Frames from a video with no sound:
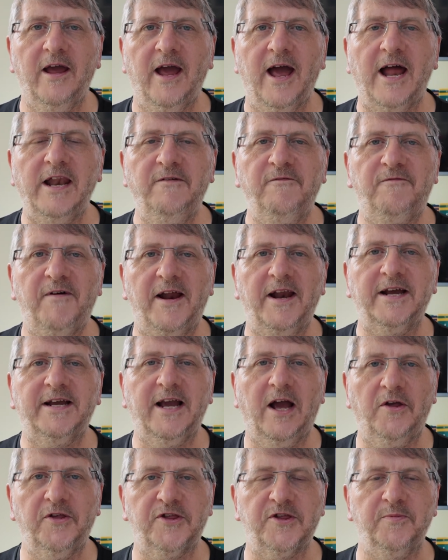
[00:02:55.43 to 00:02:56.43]
And in fact, a
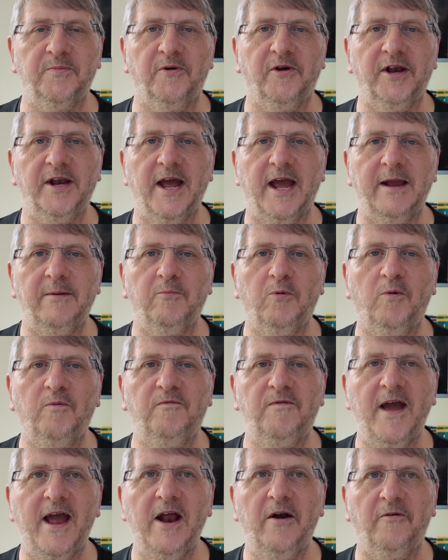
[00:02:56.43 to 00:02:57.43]
customary name will
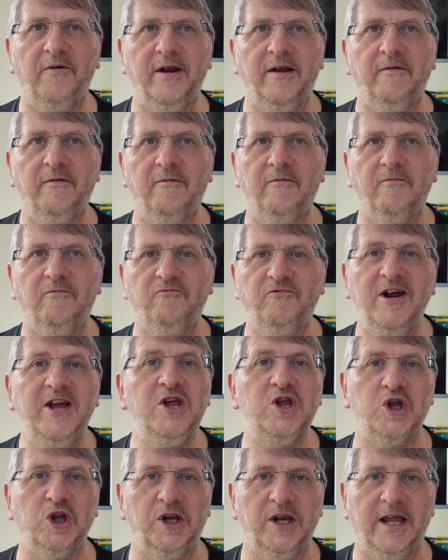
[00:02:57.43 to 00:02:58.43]
vary
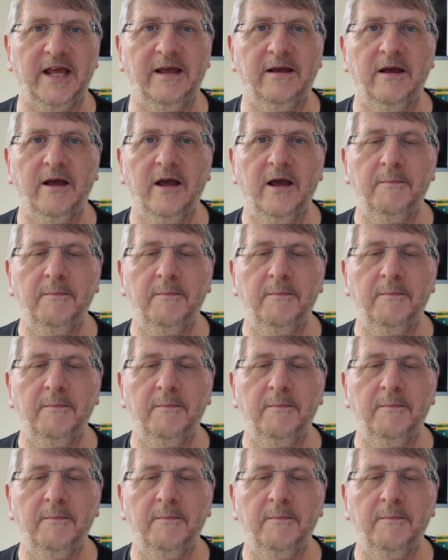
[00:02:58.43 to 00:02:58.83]
regionally,